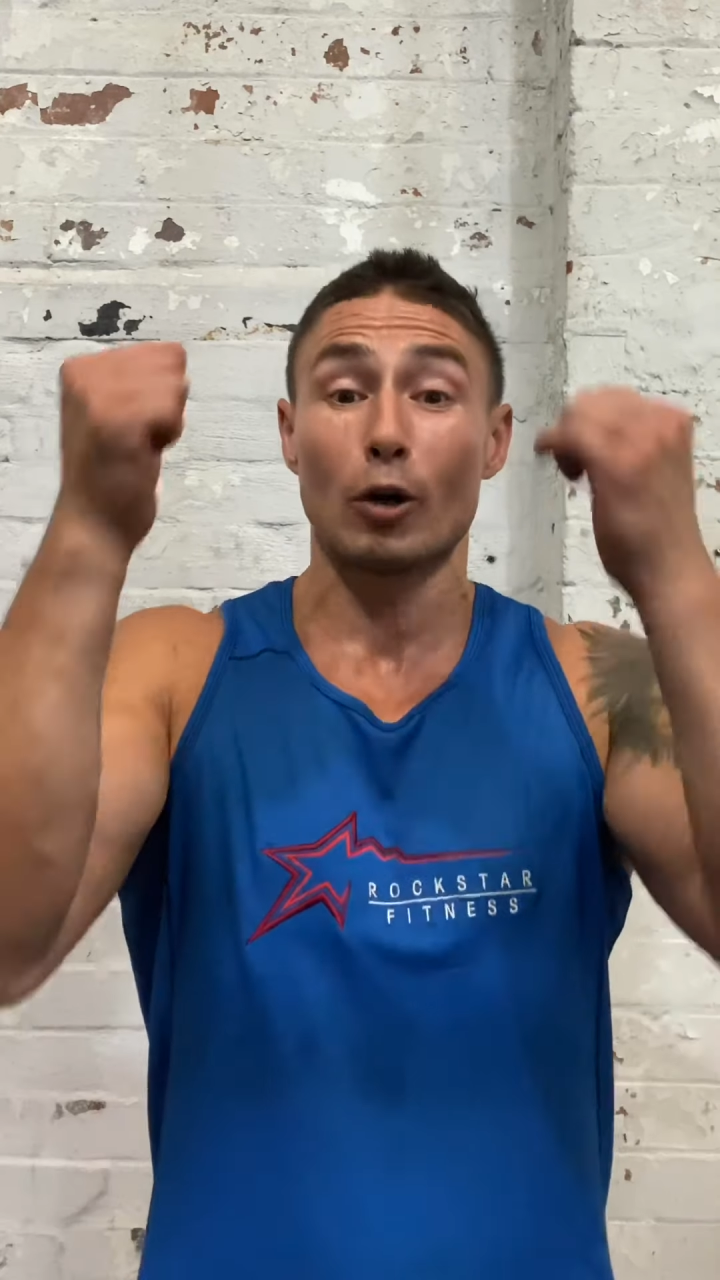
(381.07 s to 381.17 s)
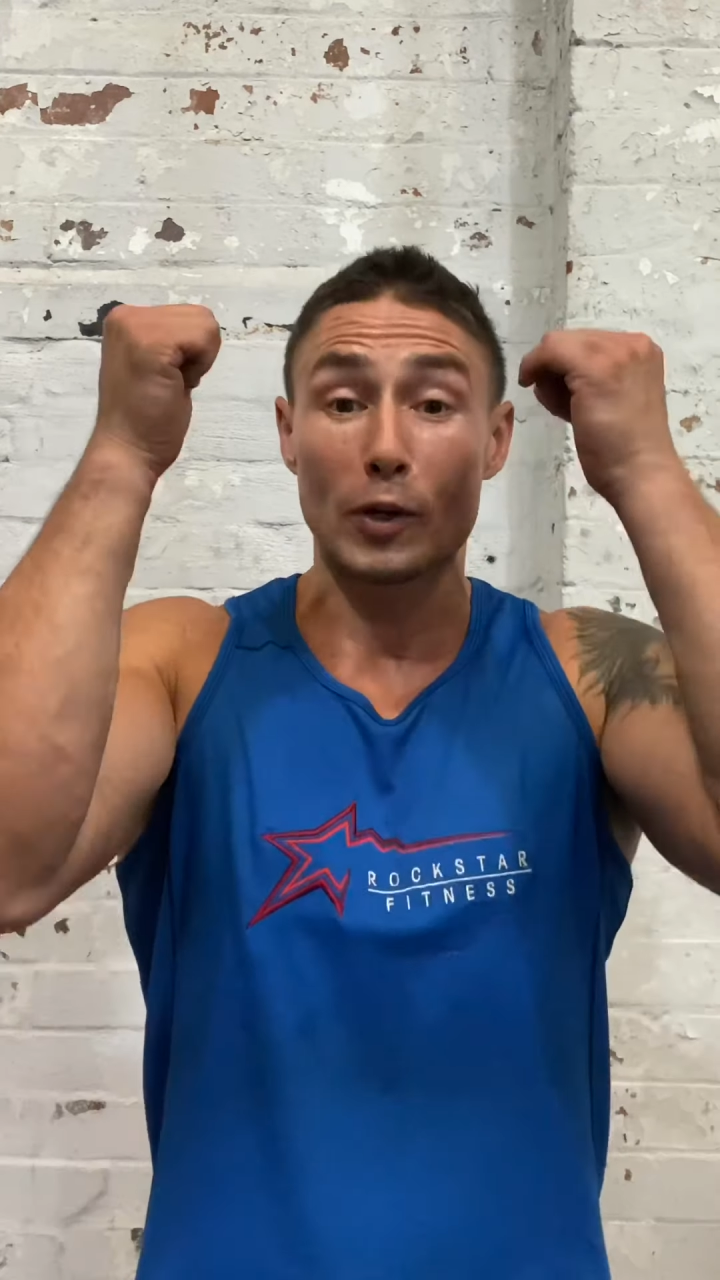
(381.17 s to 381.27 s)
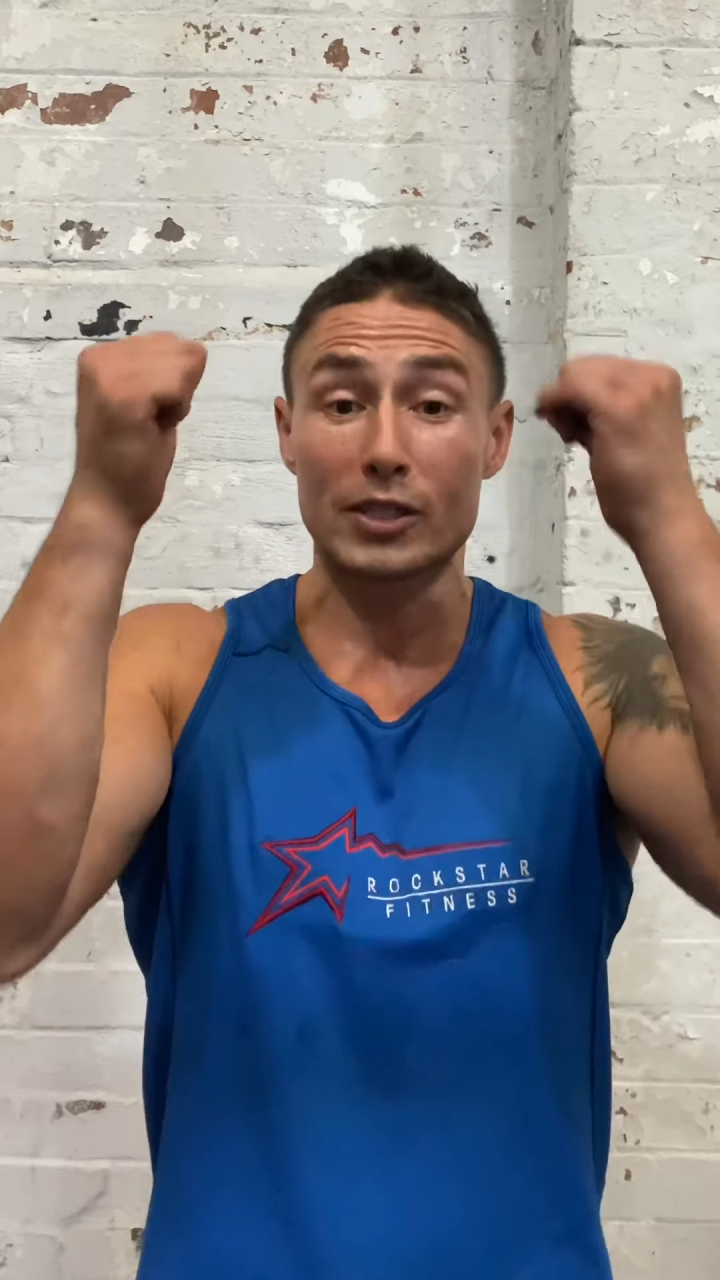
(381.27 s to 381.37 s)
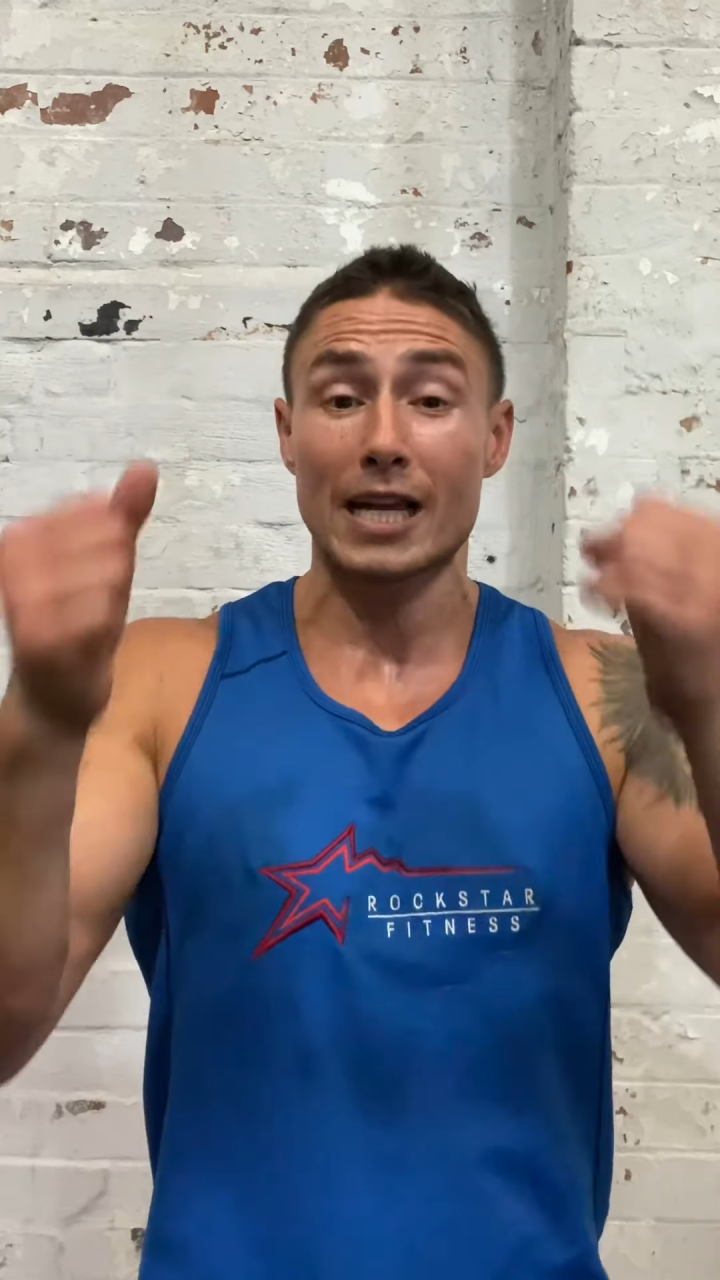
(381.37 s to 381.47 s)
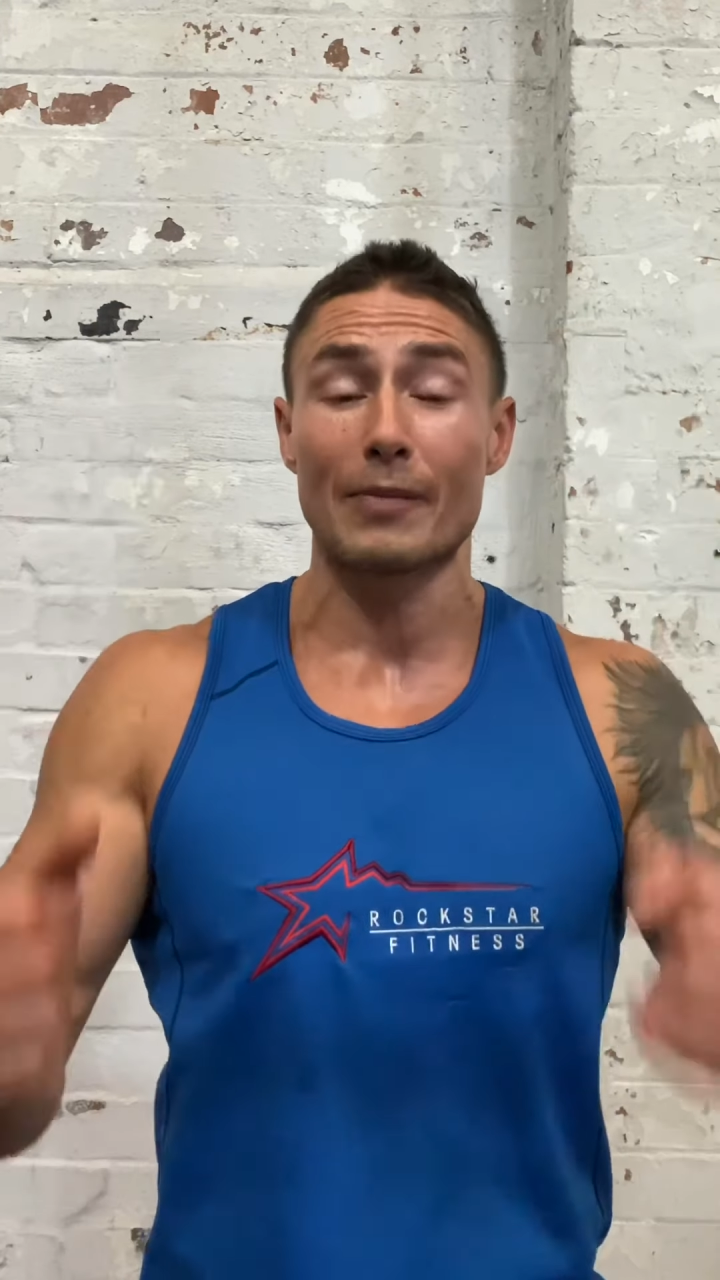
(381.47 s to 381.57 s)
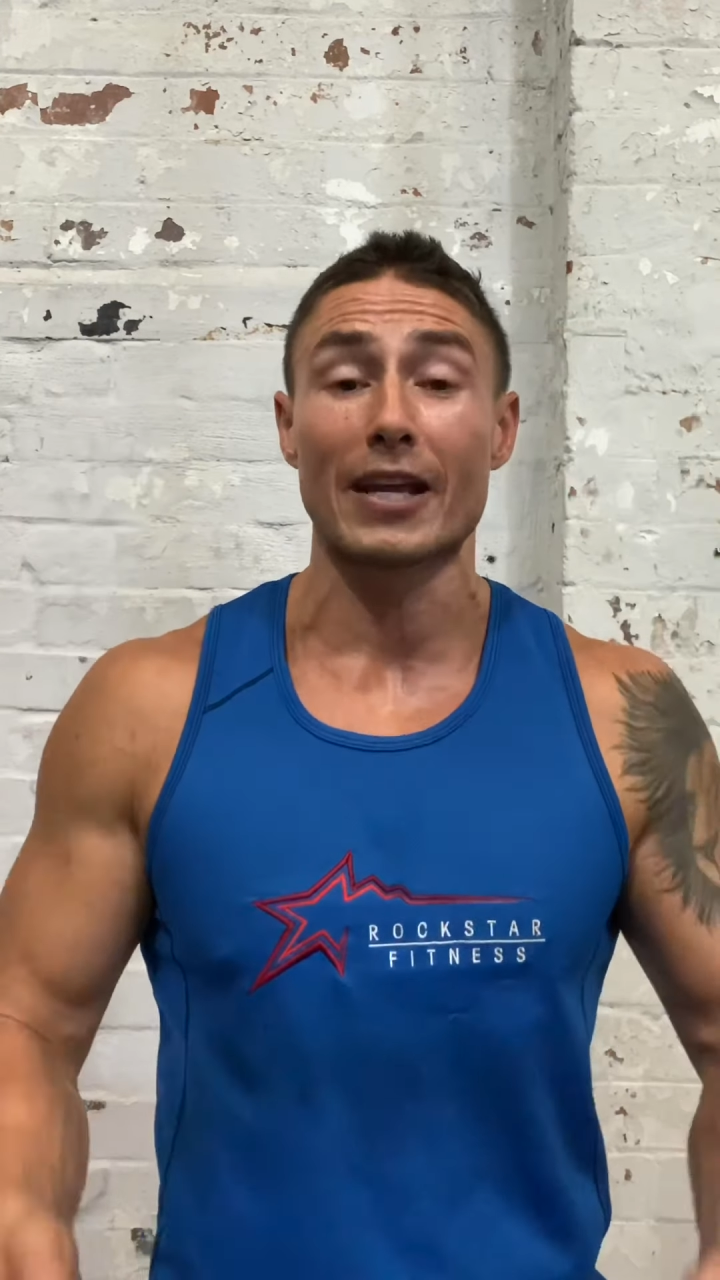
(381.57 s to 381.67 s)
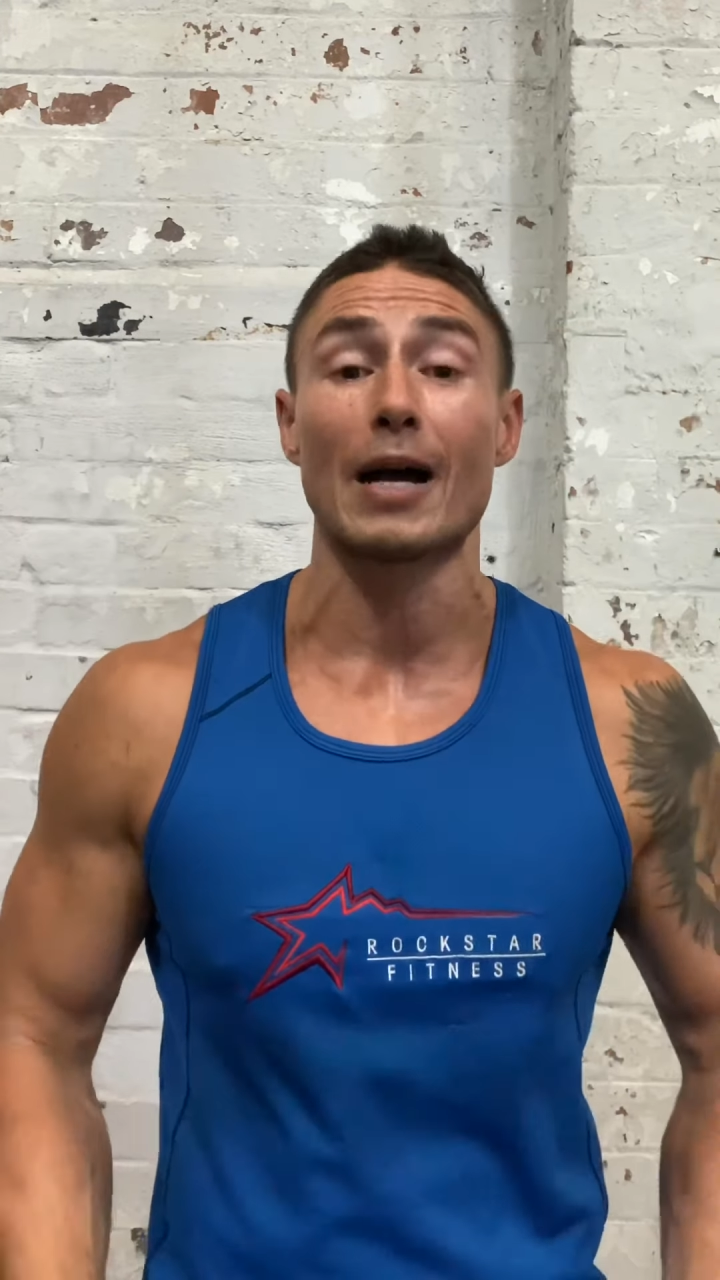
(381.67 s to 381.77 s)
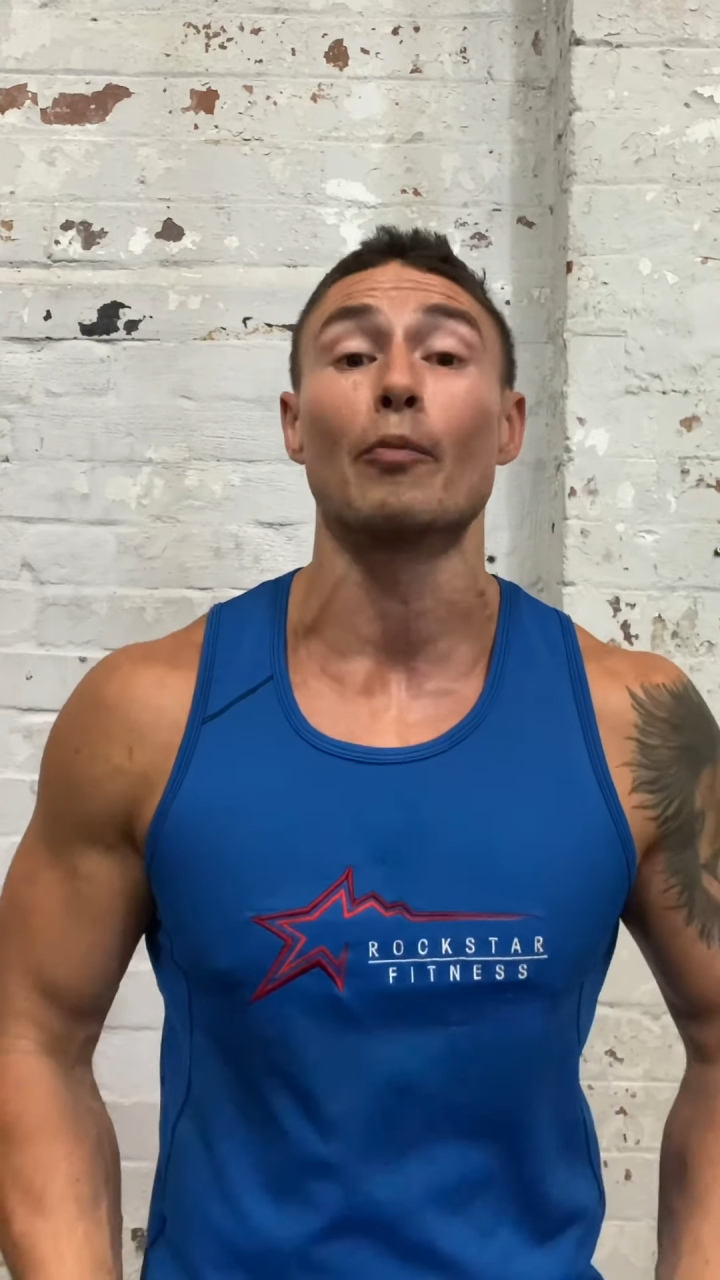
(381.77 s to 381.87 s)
elbows coming up